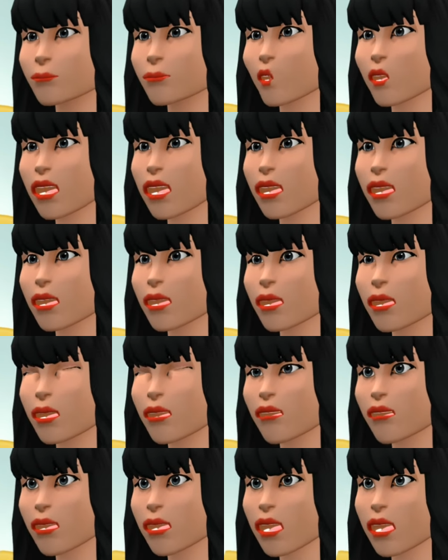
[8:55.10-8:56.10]
With a dizzy
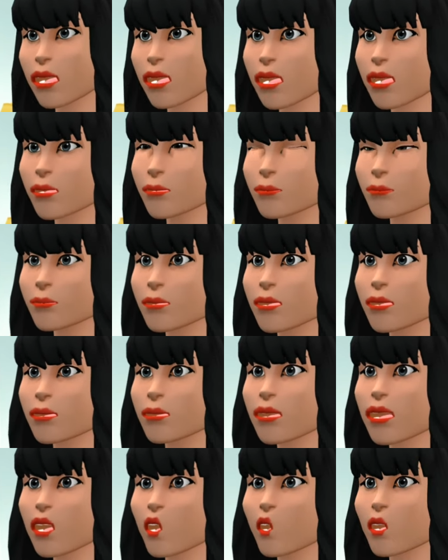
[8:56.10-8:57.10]
feeling, I
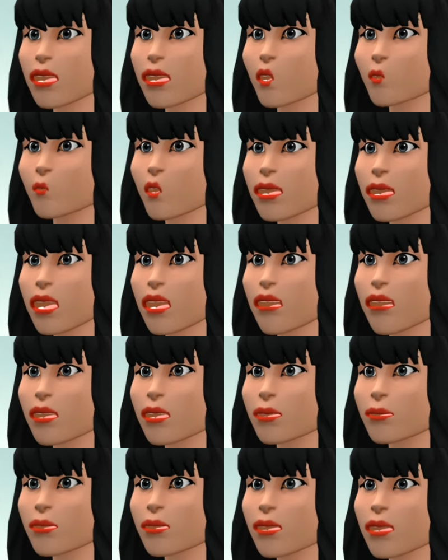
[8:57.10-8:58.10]
started to breathe
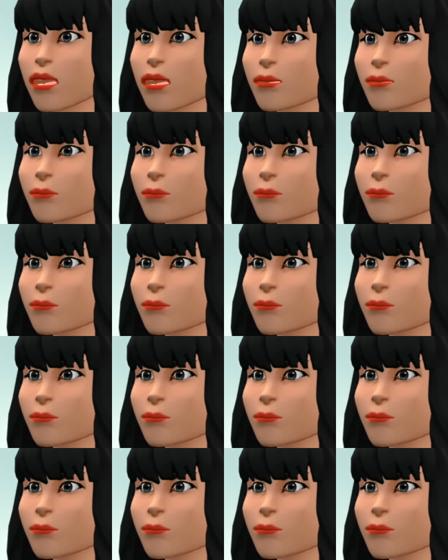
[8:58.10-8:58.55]
fastly.